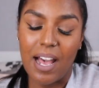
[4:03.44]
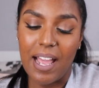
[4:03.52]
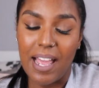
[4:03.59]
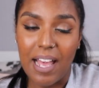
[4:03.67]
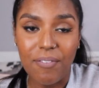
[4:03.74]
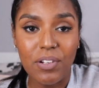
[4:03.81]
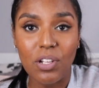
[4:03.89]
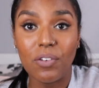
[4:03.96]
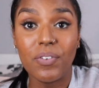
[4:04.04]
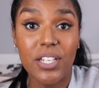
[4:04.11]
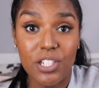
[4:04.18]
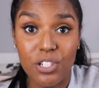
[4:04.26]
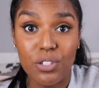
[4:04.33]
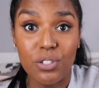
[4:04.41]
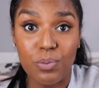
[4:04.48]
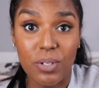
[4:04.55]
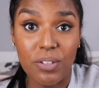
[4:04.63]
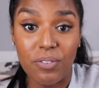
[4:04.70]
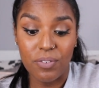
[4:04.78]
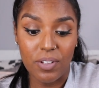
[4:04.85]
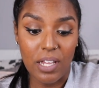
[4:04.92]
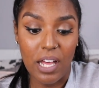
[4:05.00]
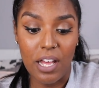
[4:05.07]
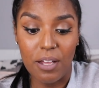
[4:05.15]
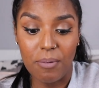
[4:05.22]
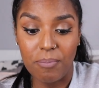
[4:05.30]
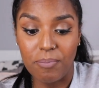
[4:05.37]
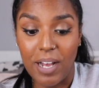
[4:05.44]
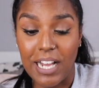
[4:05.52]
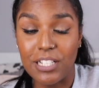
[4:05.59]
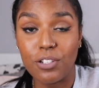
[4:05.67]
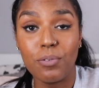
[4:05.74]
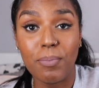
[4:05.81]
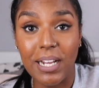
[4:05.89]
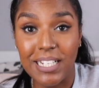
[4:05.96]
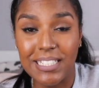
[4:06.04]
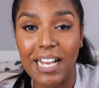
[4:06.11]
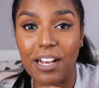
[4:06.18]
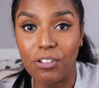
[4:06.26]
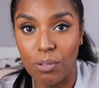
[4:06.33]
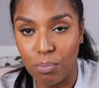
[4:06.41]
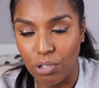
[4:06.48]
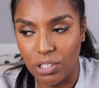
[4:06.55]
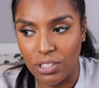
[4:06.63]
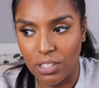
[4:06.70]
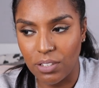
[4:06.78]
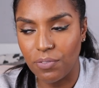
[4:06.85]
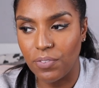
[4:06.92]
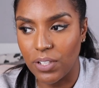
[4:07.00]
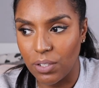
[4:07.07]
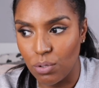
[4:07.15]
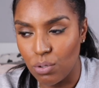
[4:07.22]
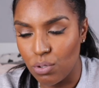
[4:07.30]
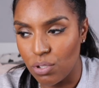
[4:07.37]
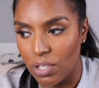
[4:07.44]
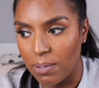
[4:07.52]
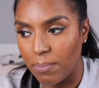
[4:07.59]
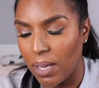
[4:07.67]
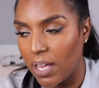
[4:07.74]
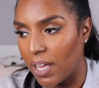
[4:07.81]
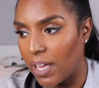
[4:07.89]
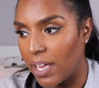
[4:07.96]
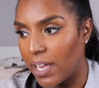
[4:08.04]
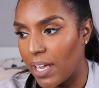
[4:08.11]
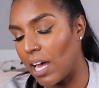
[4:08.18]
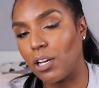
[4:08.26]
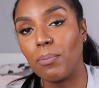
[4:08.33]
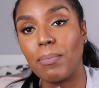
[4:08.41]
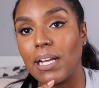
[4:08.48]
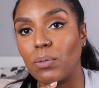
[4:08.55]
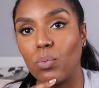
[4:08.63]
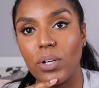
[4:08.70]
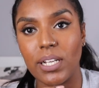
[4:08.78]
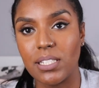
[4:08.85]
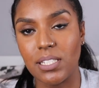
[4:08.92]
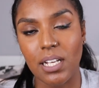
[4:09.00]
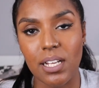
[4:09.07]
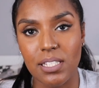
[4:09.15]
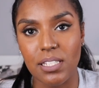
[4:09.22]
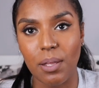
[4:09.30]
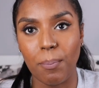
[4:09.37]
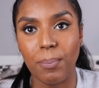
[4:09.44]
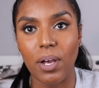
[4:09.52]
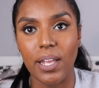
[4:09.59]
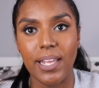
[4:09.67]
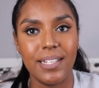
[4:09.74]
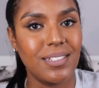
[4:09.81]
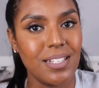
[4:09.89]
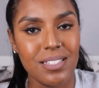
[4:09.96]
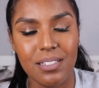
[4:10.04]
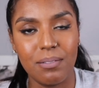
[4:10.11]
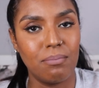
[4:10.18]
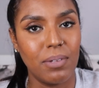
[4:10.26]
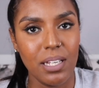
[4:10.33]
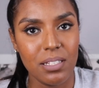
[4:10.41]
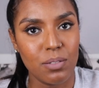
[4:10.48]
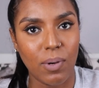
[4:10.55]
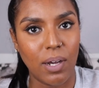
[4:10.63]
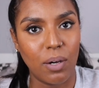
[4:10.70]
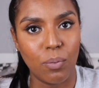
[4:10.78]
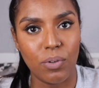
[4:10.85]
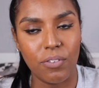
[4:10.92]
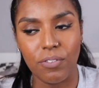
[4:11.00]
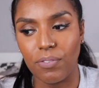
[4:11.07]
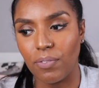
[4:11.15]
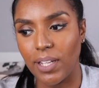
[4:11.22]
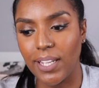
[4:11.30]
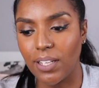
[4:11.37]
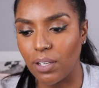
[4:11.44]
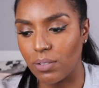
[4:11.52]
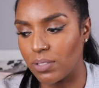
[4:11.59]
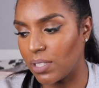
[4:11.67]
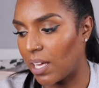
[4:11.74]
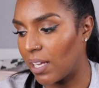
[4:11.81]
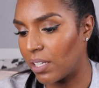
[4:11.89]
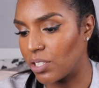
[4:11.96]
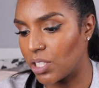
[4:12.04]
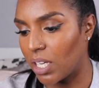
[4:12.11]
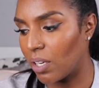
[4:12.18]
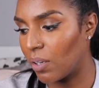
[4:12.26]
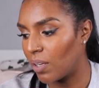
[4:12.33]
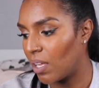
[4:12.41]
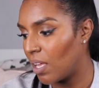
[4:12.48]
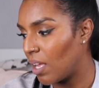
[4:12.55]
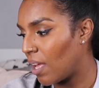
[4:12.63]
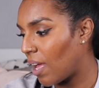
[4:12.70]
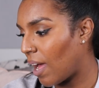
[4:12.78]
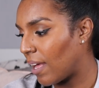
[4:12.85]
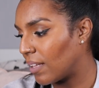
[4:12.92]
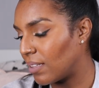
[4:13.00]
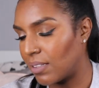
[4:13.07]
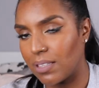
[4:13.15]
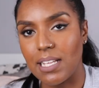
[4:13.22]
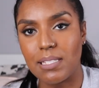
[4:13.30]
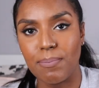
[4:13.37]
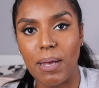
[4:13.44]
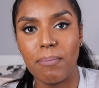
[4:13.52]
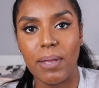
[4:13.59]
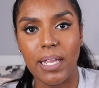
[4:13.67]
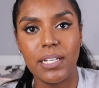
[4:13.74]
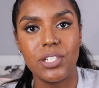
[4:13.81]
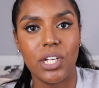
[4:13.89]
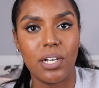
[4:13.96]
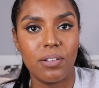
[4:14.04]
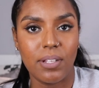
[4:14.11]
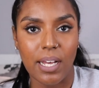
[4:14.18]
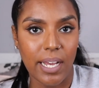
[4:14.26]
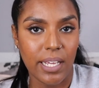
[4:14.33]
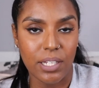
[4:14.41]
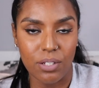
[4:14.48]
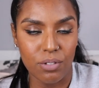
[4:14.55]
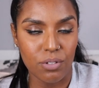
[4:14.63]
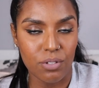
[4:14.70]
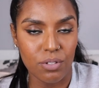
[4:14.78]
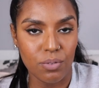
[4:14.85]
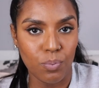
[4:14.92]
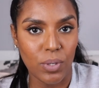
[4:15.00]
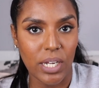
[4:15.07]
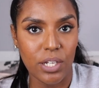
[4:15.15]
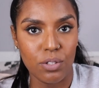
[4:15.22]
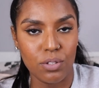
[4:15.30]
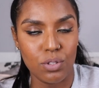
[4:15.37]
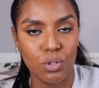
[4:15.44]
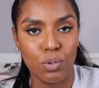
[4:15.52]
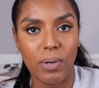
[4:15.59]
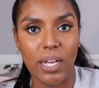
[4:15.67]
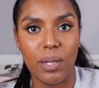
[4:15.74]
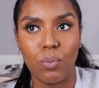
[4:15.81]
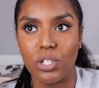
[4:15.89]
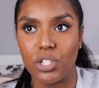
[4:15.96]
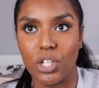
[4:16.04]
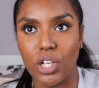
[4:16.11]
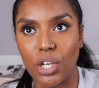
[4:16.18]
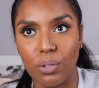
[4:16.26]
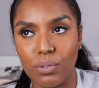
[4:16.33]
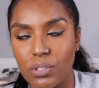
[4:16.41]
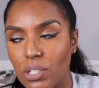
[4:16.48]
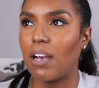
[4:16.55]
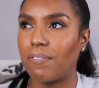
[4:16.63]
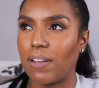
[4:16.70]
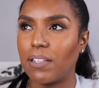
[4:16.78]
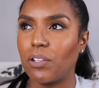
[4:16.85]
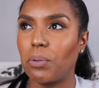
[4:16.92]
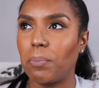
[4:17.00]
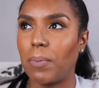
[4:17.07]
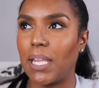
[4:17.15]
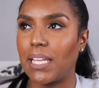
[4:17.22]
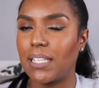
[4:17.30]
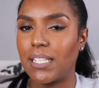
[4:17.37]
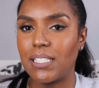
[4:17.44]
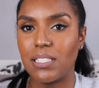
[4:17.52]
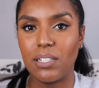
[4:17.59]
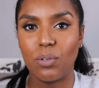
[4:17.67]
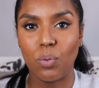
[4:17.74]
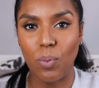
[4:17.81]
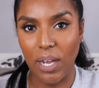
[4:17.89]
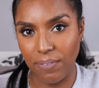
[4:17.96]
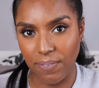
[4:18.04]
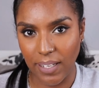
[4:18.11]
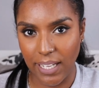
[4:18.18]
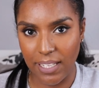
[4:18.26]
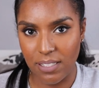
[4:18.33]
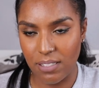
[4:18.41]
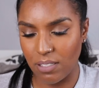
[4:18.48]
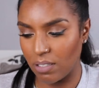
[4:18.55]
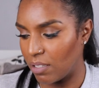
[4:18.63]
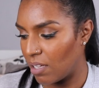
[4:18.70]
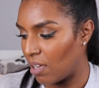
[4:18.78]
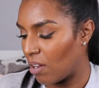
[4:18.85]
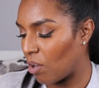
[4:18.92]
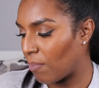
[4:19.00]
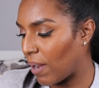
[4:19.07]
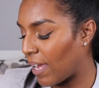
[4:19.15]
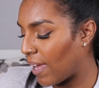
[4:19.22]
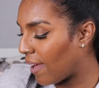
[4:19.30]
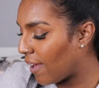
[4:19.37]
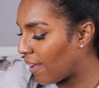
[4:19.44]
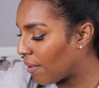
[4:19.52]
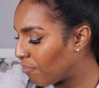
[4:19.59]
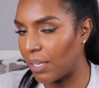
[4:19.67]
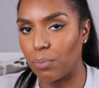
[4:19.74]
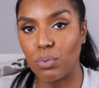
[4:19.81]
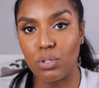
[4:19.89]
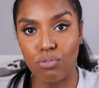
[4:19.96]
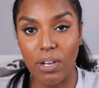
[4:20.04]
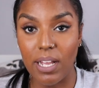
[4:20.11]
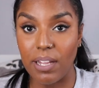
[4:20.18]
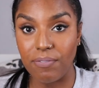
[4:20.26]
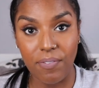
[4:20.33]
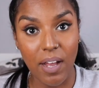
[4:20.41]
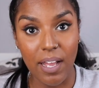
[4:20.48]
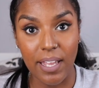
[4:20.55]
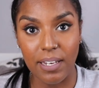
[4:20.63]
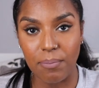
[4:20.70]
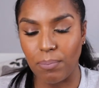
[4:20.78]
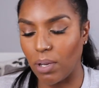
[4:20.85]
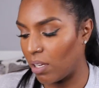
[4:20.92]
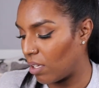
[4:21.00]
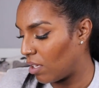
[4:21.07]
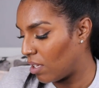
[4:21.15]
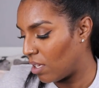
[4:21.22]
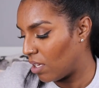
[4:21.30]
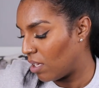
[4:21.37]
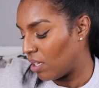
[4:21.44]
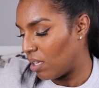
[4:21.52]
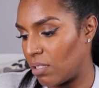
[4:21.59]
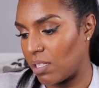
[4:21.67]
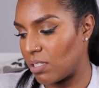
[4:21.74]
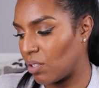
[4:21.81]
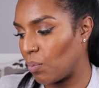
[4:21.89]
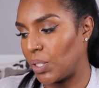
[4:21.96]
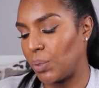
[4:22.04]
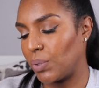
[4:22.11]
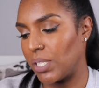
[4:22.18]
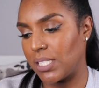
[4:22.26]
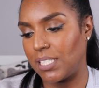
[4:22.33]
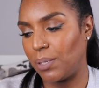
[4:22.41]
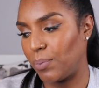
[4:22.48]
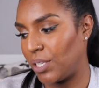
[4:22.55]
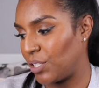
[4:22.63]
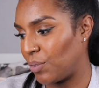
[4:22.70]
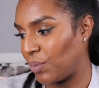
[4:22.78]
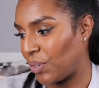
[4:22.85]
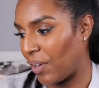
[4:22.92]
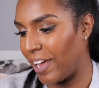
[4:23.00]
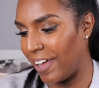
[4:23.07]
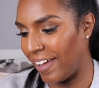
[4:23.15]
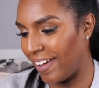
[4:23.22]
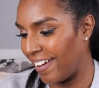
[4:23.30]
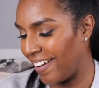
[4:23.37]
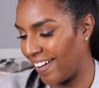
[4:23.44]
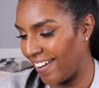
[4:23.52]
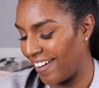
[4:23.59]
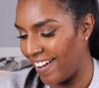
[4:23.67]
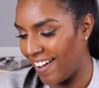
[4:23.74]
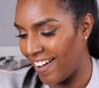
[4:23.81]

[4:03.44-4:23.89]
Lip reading: I have a lot of issues with. I don't mind how the product feels in my hair. I don't mind what it does, but it doesn't mix well with Eco Styler gel, and that's my main gel that I use when I do my wash and goes. I found that we're making these little white flakes on my hair. It would dry fine, but that's not what you want to see when you're doing your hair.